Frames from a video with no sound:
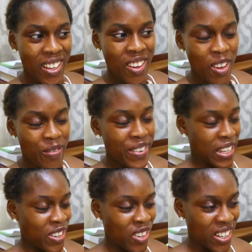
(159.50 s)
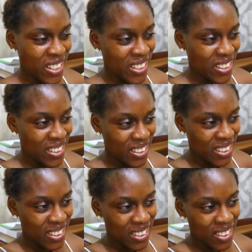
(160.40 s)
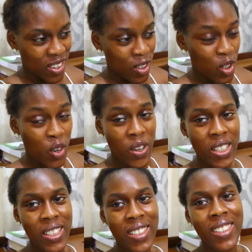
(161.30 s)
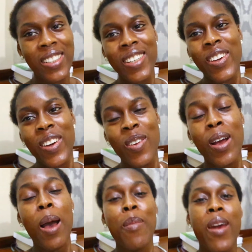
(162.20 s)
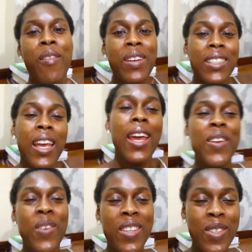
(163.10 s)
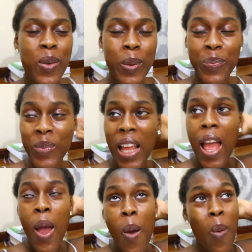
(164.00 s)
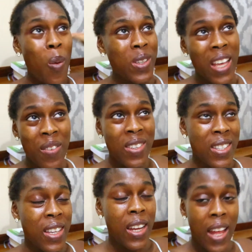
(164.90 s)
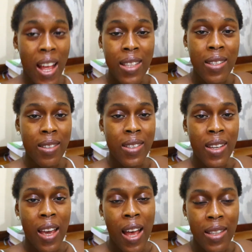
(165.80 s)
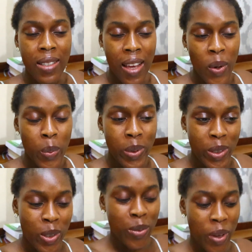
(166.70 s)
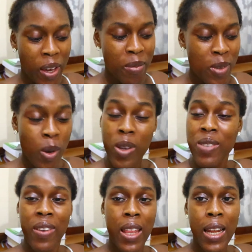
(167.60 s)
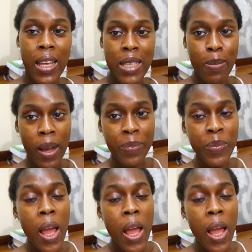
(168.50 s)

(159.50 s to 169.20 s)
Your face are dragging it. Are you ready? You're not camera ready. Anyway, so what was I even saying? I had to go and open the door for him because finally he's back.